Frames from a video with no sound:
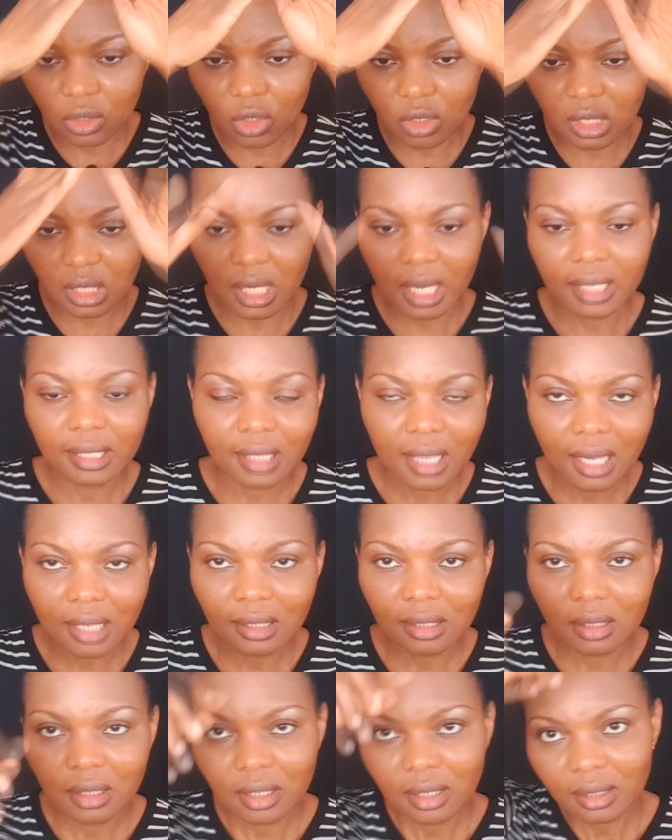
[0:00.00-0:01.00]
does like
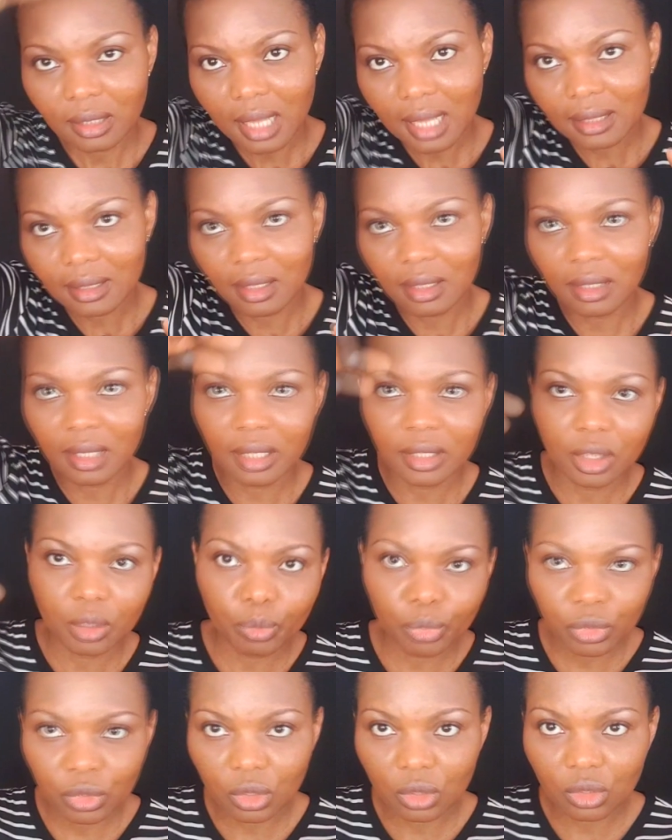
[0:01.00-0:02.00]
that, that thing that they
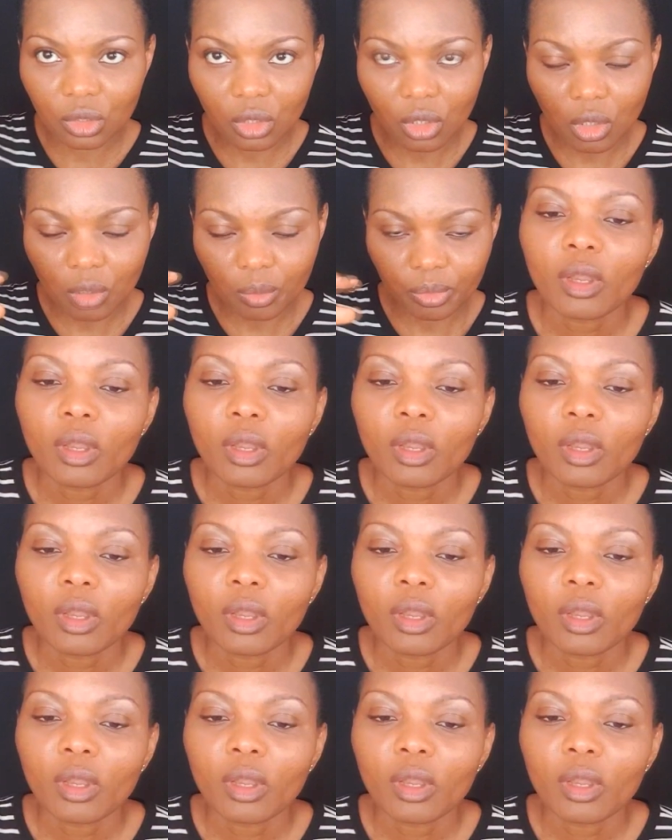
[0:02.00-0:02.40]
put on top.